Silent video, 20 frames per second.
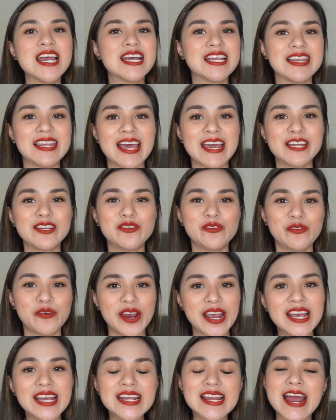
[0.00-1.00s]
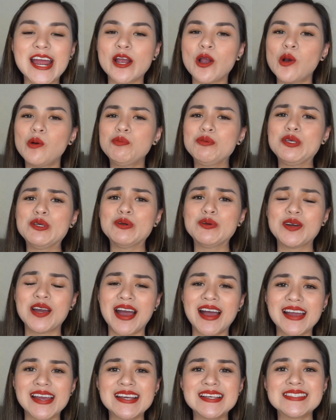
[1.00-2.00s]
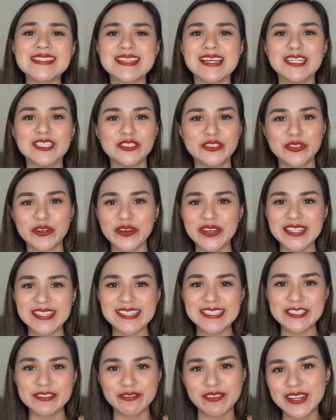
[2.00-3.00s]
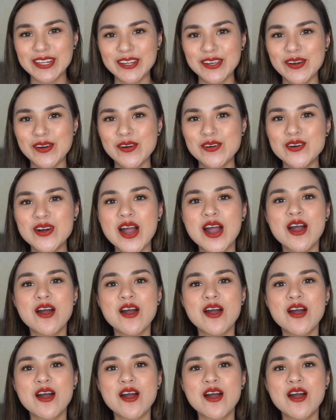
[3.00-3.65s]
lightweight. I hope you guys enjoyed this video.